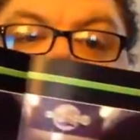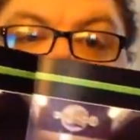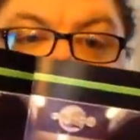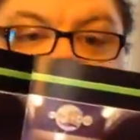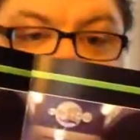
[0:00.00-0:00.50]

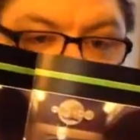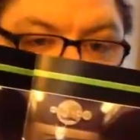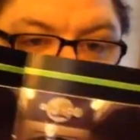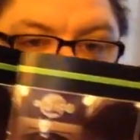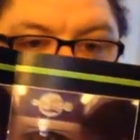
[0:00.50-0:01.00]
there,
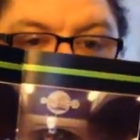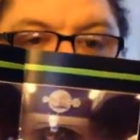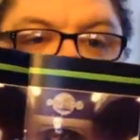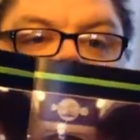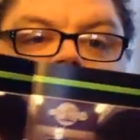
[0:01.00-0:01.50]
and then
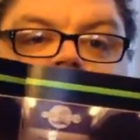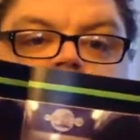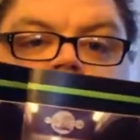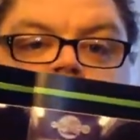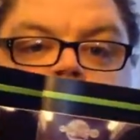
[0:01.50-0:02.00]
we've got the
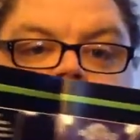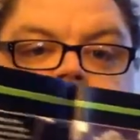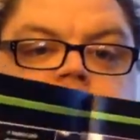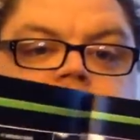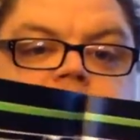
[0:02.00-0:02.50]
Andorian
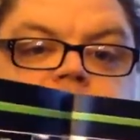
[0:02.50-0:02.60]
bridge,